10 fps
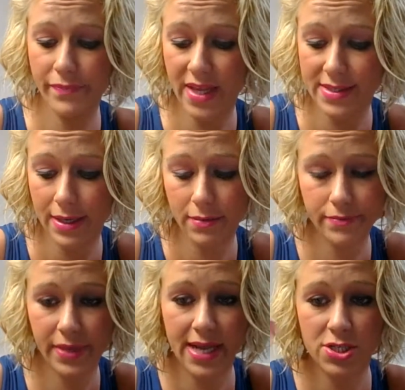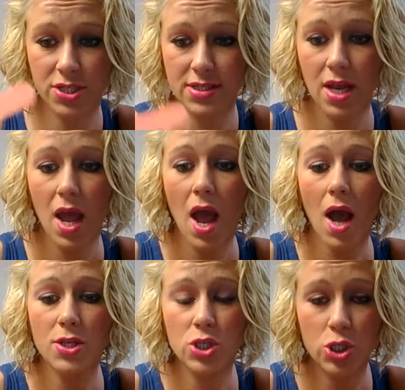That's it. It's just
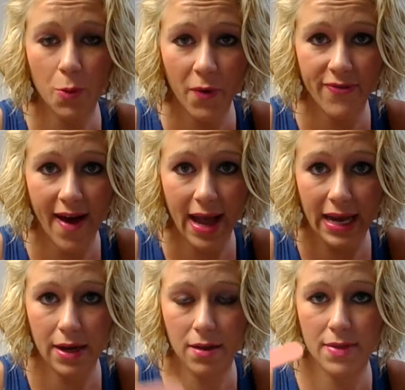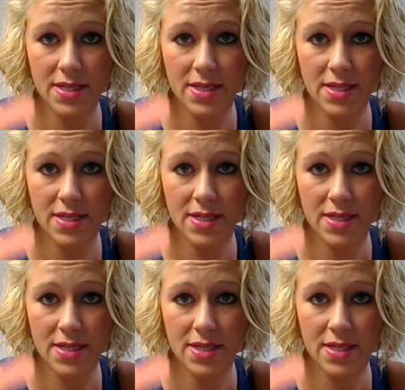super fine.